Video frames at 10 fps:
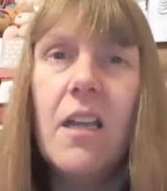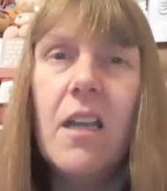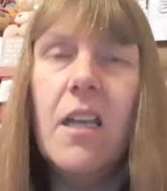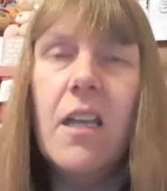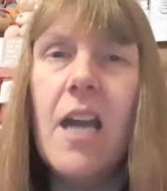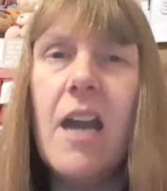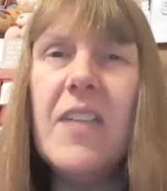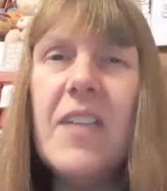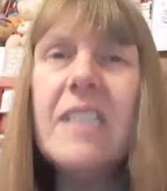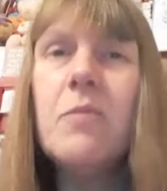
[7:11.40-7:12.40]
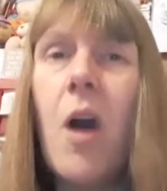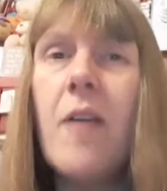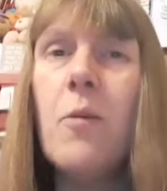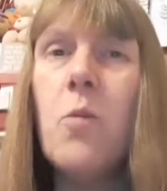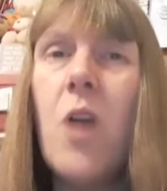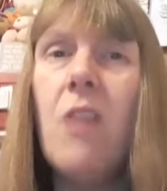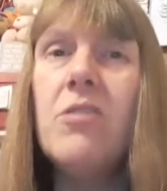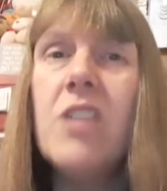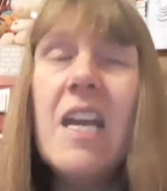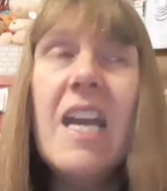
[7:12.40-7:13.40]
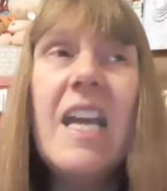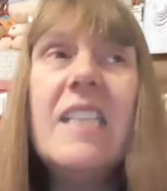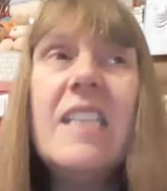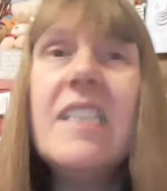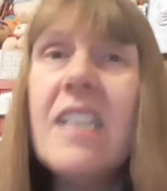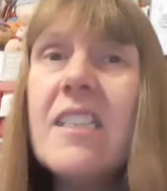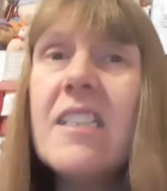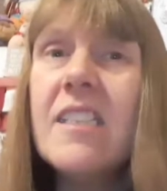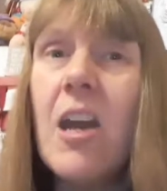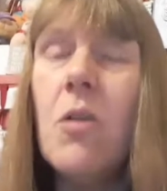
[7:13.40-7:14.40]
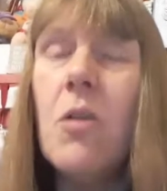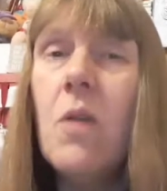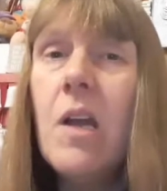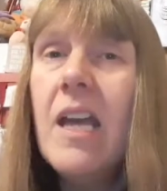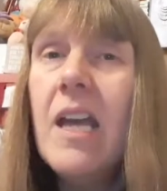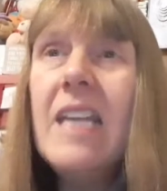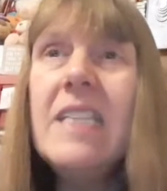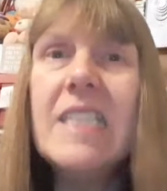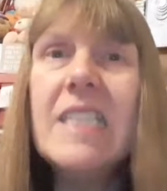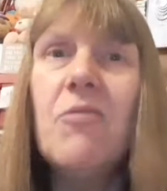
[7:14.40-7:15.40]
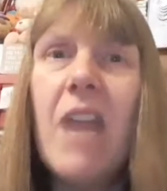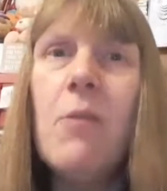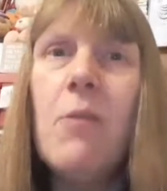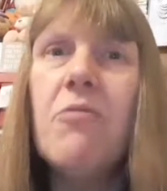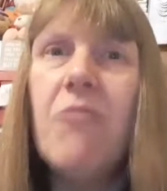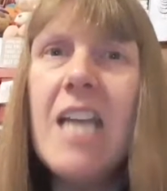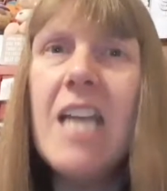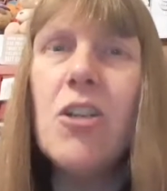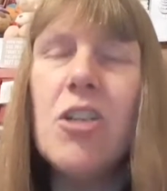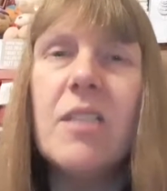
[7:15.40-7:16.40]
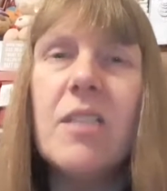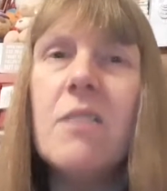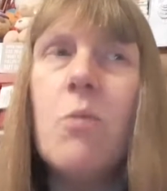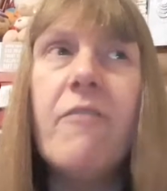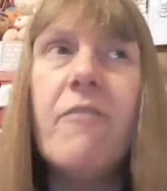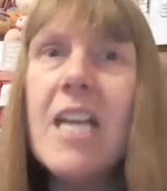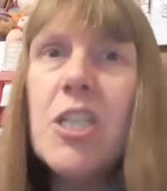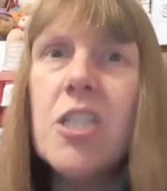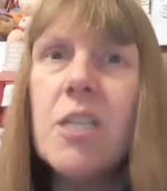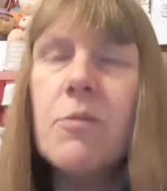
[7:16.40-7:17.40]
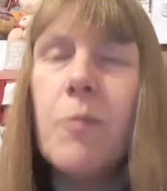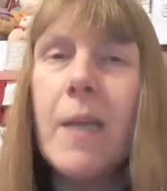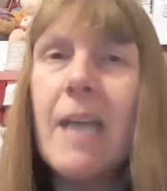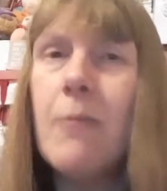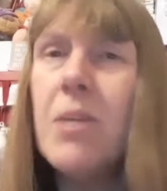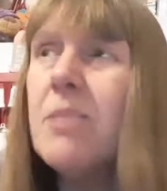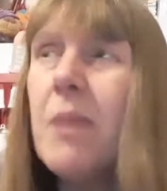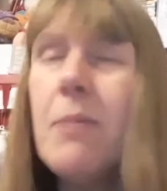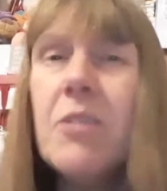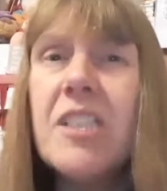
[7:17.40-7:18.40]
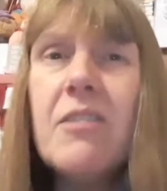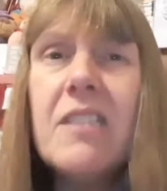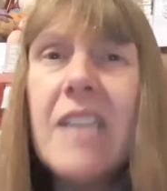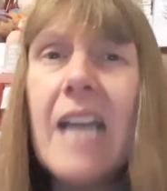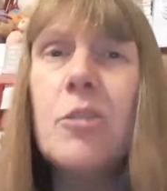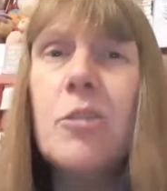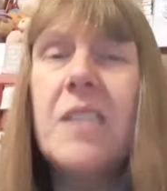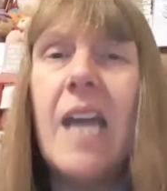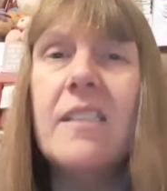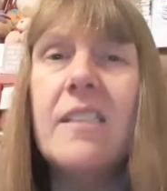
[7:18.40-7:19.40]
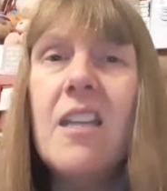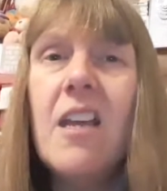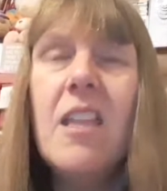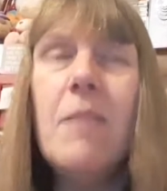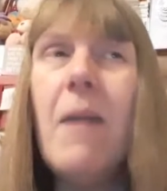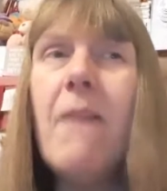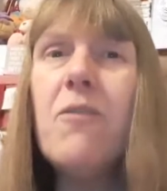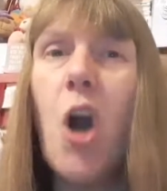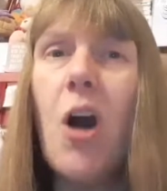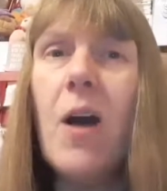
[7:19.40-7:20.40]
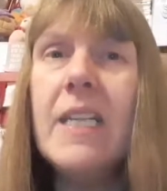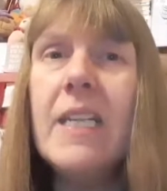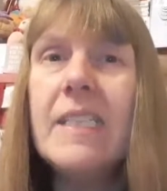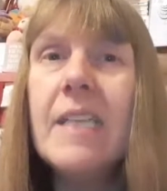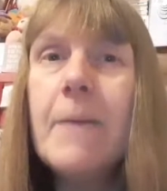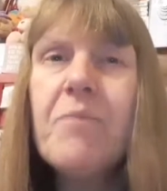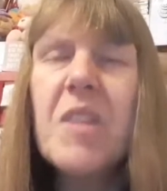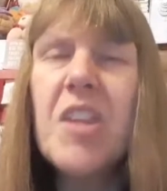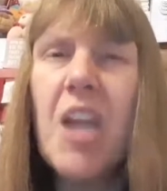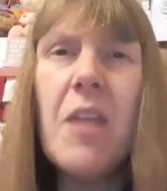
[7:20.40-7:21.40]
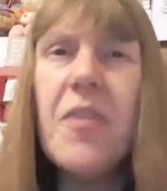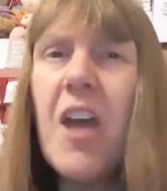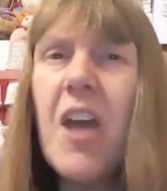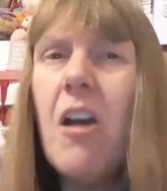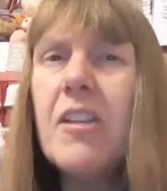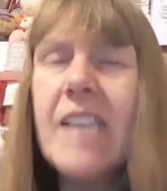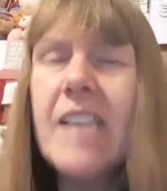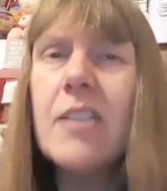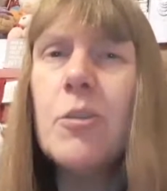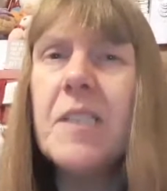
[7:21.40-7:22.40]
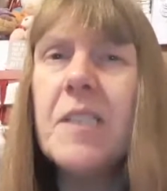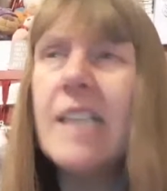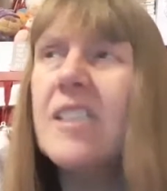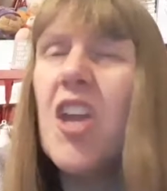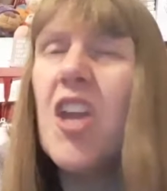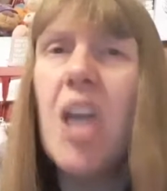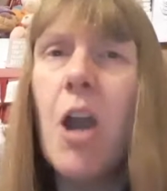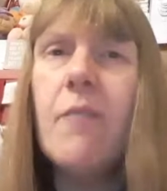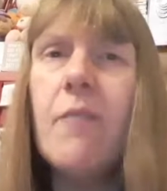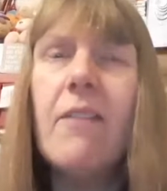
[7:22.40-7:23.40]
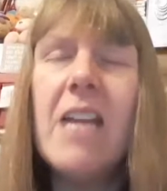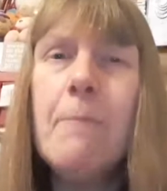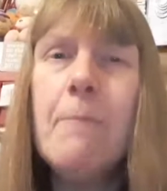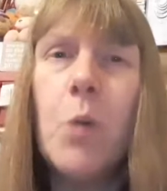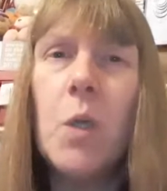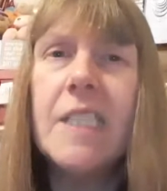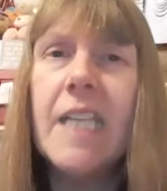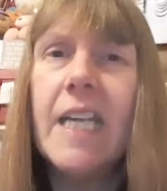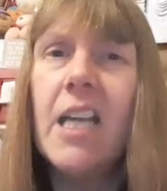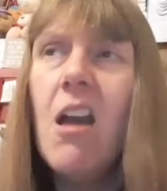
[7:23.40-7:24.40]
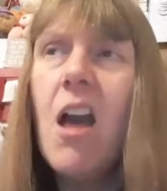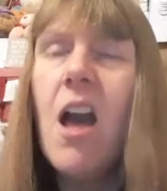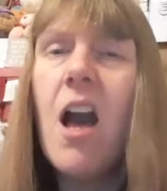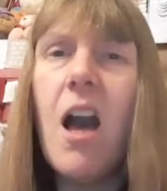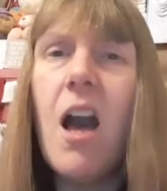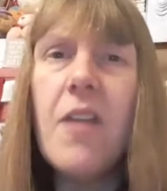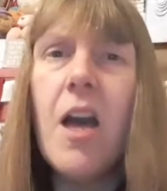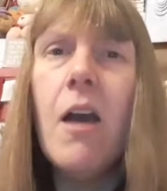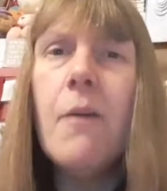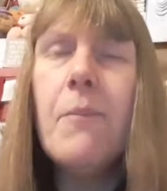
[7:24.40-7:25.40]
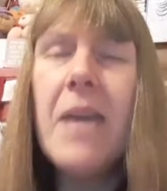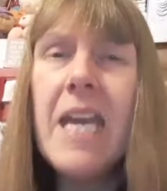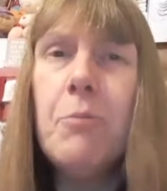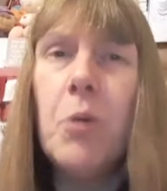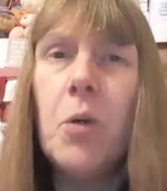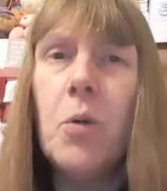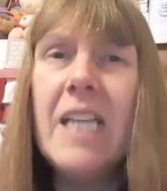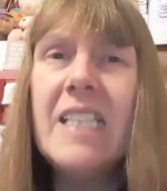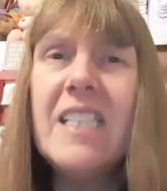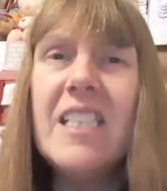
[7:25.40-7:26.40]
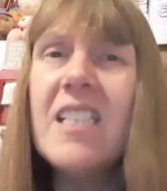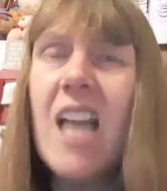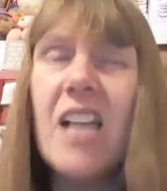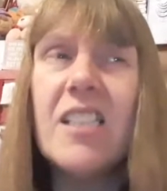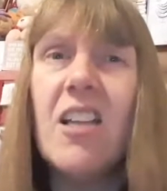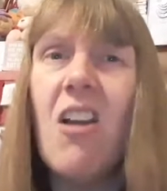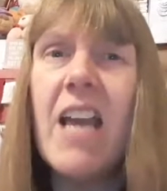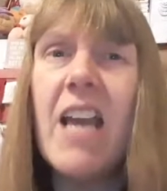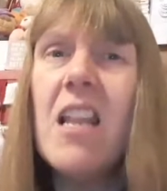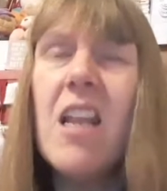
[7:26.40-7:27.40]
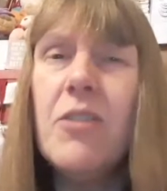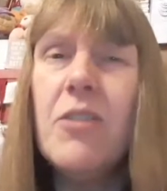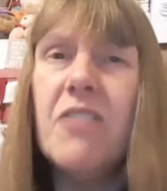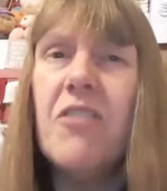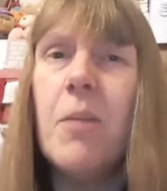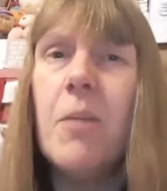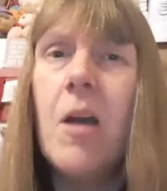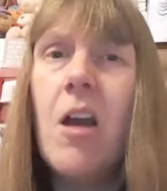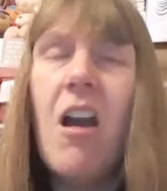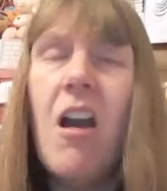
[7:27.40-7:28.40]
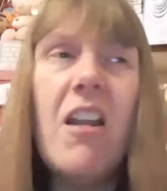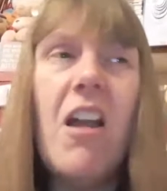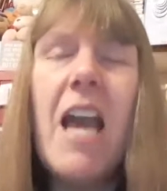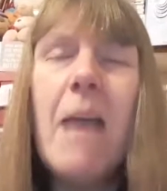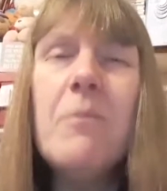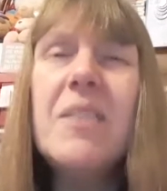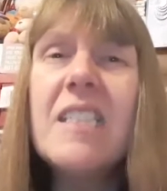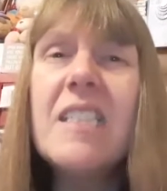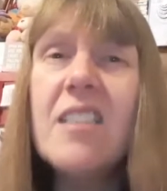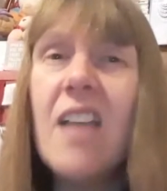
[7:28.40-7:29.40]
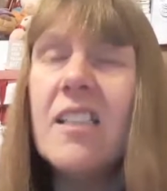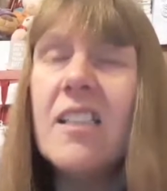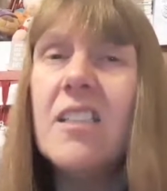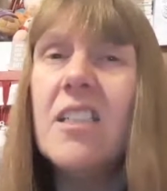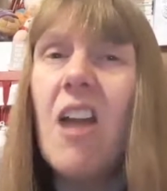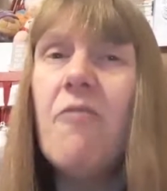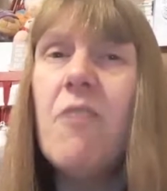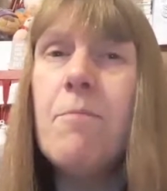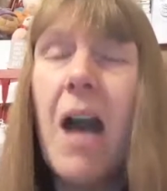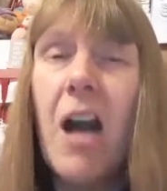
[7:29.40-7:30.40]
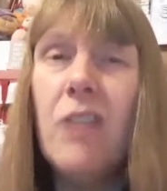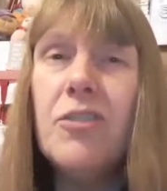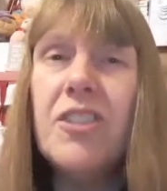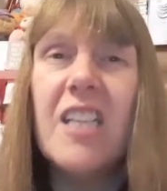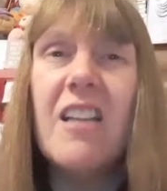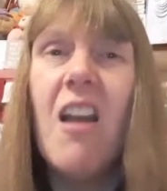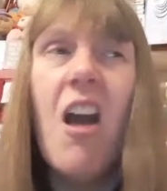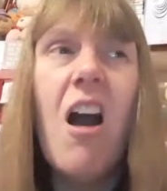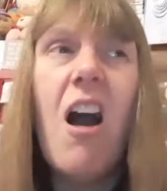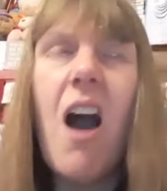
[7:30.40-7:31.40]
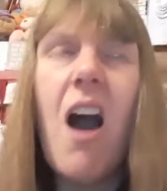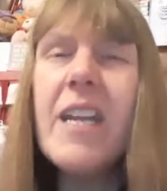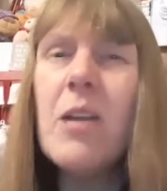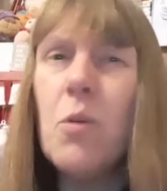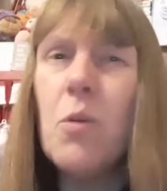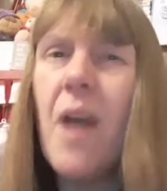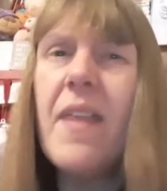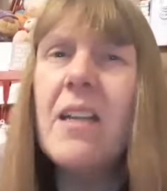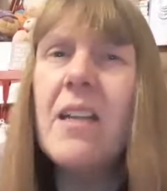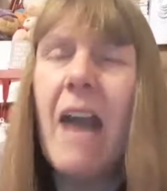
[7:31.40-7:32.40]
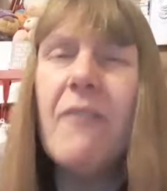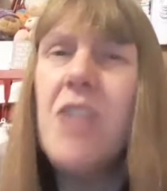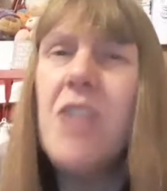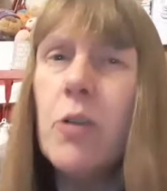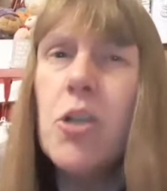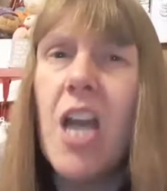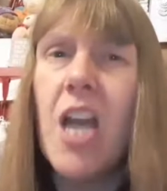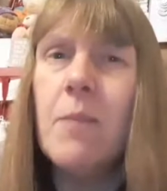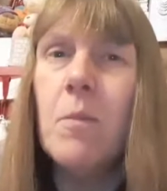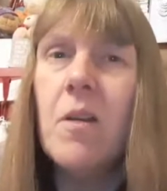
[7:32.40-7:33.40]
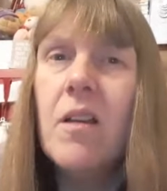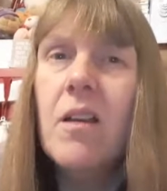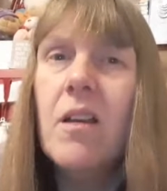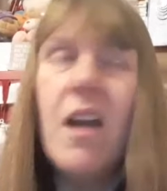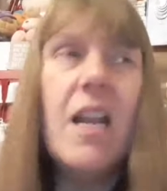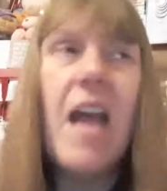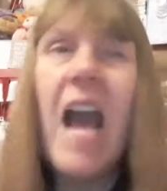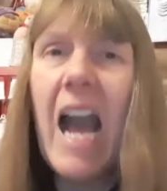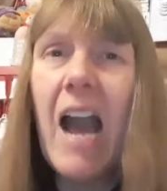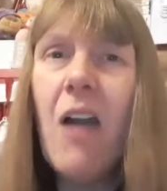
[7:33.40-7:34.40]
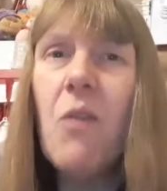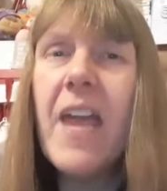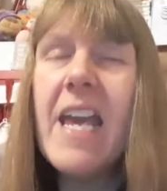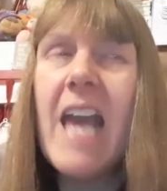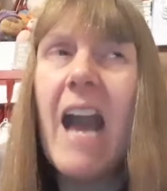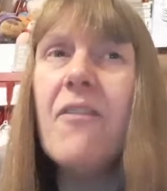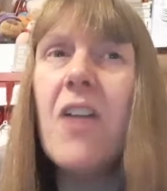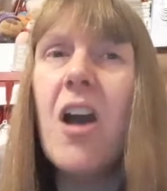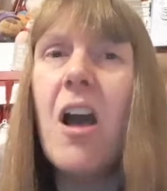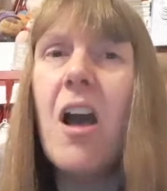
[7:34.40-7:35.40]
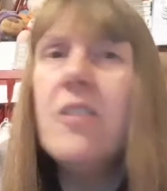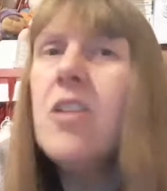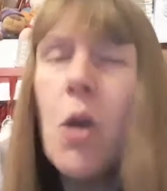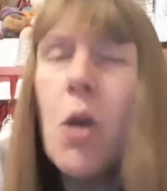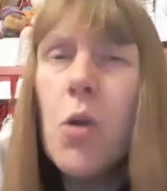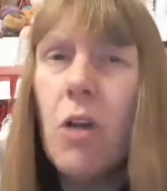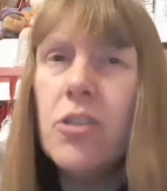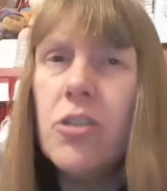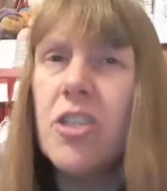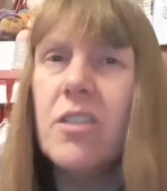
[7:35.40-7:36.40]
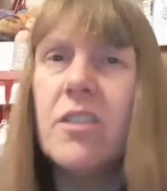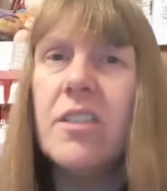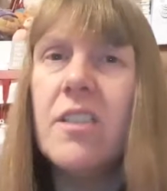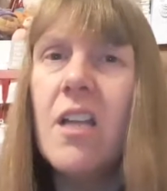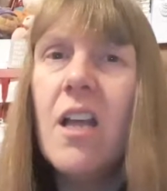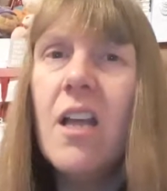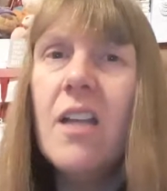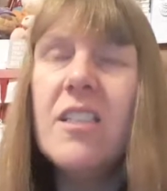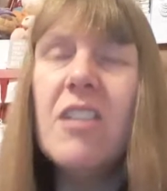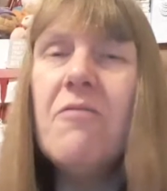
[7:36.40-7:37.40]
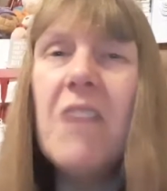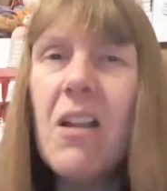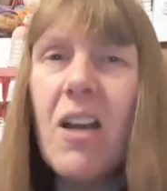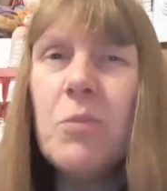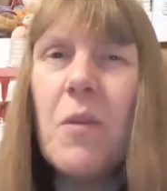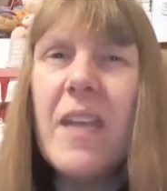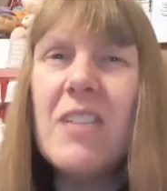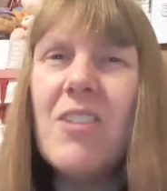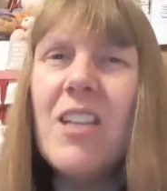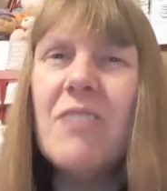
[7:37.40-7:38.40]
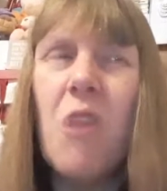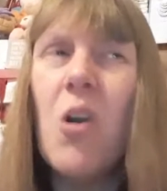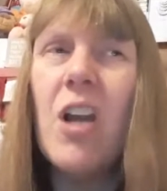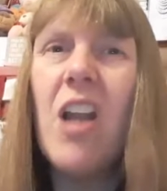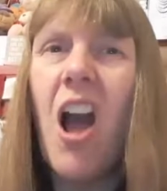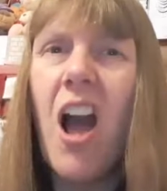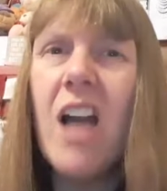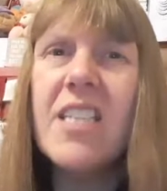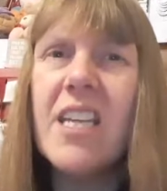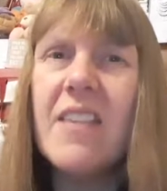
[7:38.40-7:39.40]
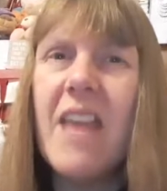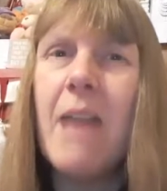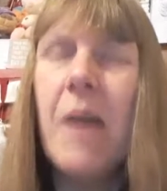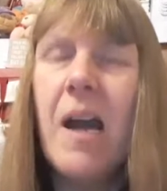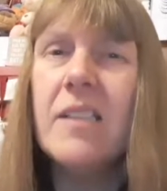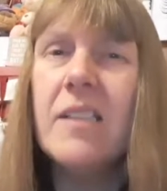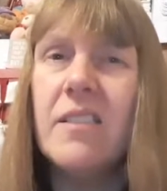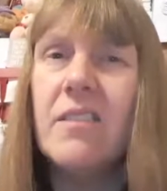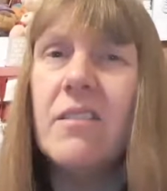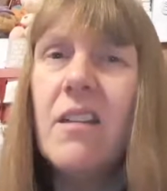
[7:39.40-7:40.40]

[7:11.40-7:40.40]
You know, this is why the world is so in disarray with relationships. This is why relationships break down, because people are so sex obsessed. The amount of guys that are sex obsessed that are going around inboxing other people is disgusting. I get loads of them, and I am disgusted and repulsed, and I don't know why they have no shame. I don't know how they have no conscience to realize what they're doing is wrong and hurting their person.